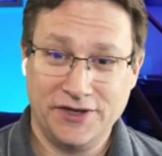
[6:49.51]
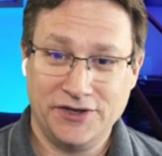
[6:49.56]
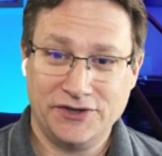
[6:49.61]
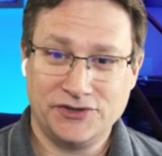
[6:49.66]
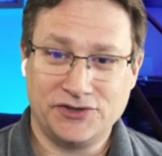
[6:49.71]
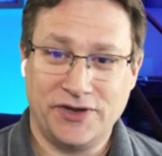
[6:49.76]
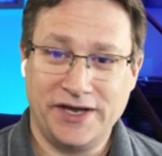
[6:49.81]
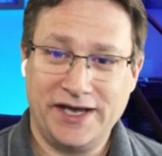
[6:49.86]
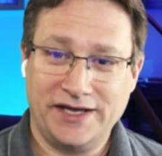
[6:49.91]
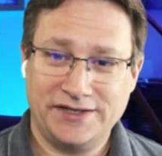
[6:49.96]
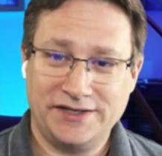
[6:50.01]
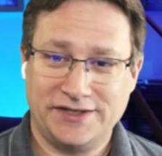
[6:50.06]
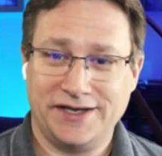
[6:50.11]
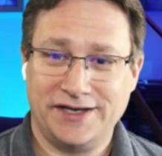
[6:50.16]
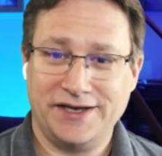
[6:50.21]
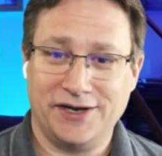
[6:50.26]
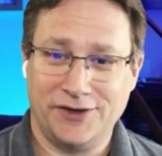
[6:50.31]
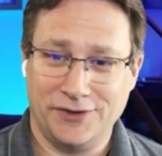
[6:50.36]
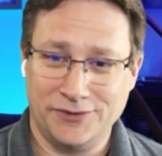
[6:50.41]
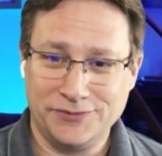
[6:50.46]
So I had to,
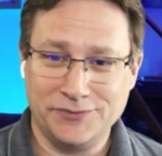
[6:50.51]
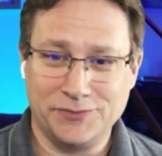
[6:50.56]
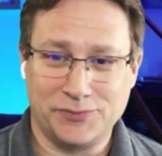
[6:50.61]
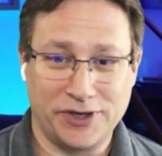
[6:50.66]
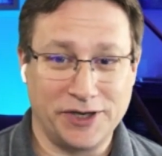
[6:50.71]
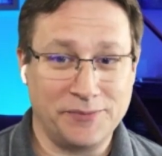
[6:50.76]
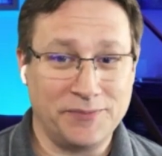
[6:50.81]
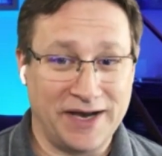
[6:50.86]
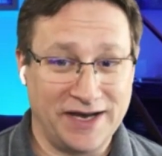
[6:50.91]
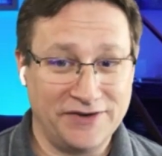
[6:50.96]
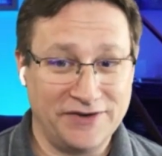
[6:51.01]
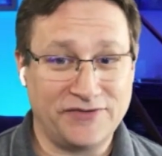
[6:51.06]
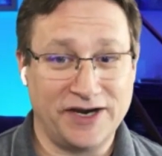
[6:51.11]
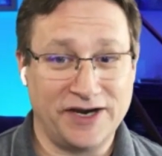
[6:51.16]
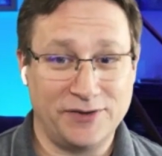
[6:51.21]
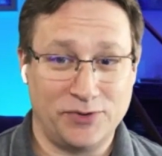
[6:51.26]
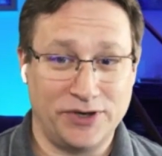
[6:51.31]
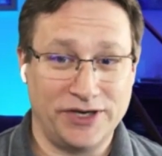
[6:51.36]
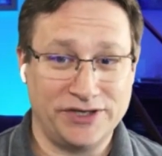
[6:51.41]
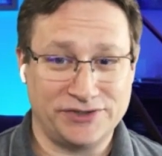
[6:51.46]
you know, bring my
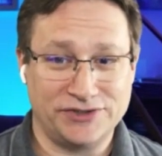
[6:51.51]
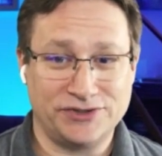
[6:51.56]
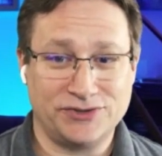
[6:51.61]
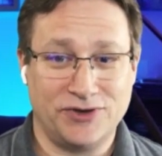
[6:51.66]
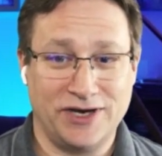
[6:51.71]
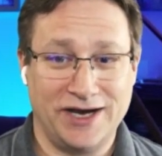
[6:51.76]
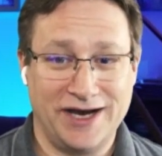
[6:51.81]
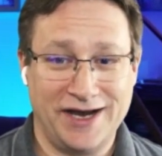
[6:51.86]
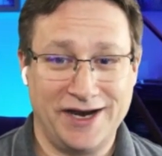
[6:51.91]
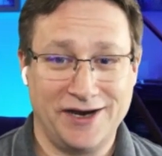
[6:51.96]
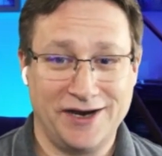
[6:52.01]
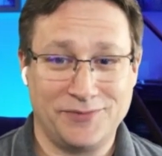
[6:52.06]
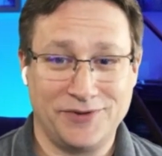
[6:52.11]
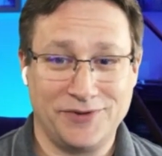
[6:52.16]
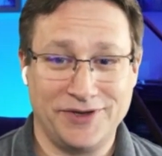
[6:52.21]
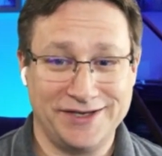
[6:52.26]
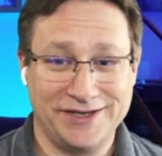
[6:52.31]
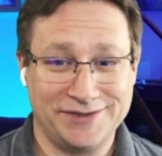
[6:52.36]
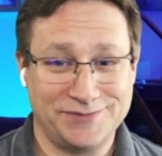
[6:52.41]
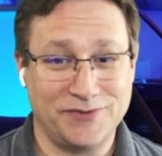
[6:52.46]
vibration to a higher
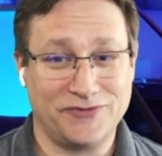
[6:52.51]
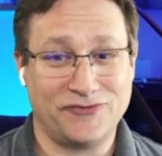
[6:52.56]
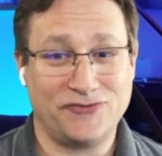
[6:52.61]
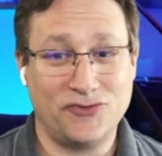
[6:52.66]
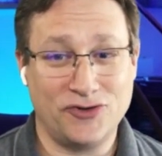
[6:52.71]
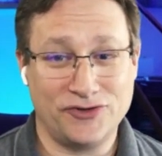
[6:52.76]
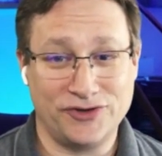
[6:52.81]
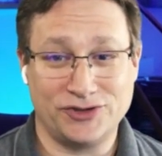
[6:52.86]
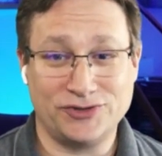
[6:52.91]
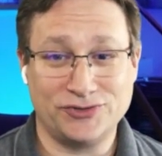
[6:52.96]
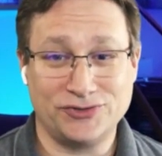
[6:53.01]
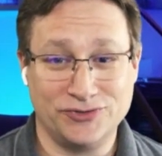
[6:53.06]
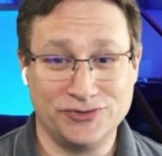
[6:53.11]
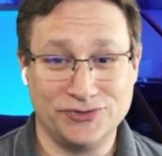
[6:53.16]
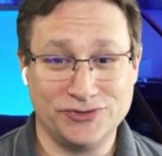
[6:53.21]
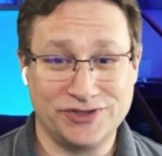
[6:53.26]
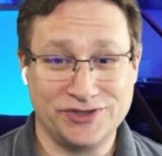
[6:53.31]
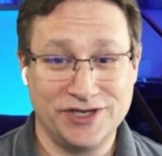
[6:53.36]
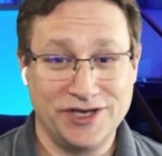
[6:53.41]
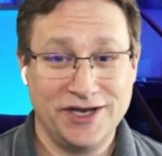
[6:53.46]
place before the
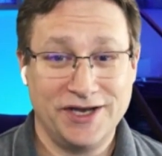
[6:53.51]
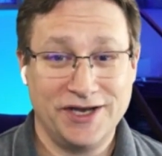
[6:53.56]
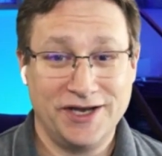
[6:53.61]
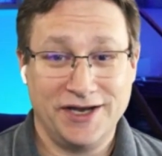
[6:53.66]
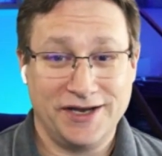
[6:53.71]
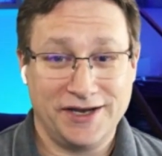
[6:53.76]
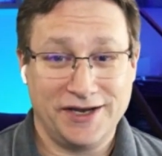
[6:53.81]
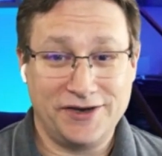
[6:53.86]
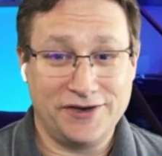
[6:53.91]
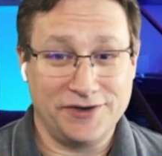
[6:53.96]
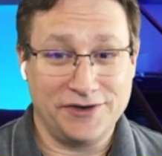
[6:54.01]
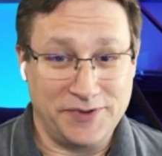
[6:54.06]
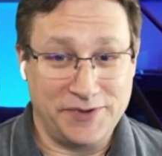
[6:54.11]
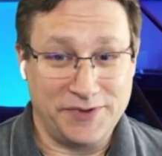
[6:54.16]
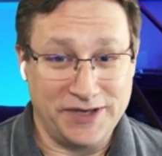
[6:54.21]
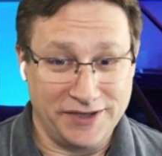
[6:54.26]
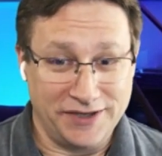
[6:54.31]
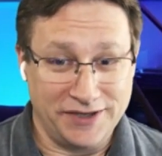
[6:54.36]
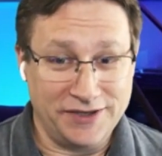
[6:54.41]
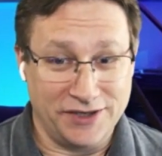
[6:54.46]
tools could be,
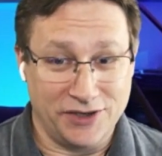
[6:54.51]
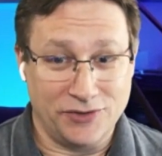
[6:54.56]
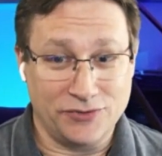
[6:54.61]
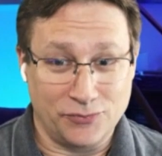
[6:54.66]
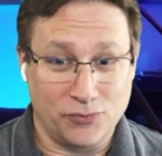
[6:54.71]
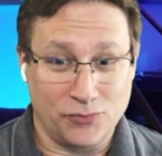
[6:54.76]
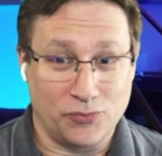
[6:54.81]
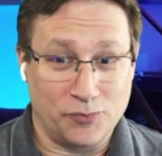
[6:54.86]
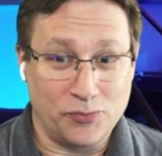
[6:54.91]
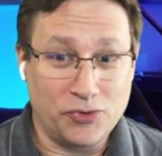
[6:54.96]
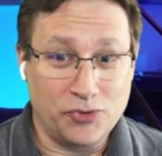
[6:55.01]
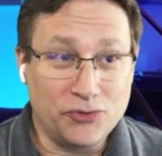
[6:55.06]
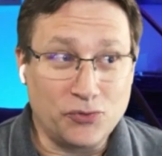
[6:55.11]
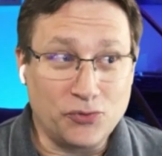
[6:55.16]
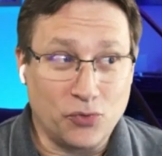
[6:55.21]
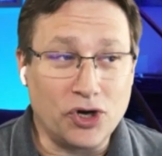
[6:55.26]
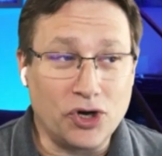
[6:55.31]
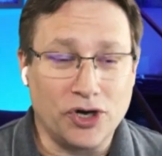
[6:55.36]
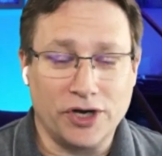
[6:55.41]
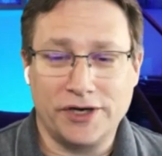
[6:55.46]
you know, could
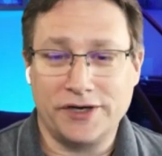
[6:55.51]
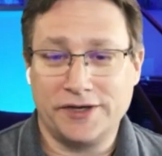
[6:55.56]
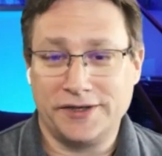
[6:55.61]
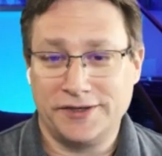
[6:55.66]
work.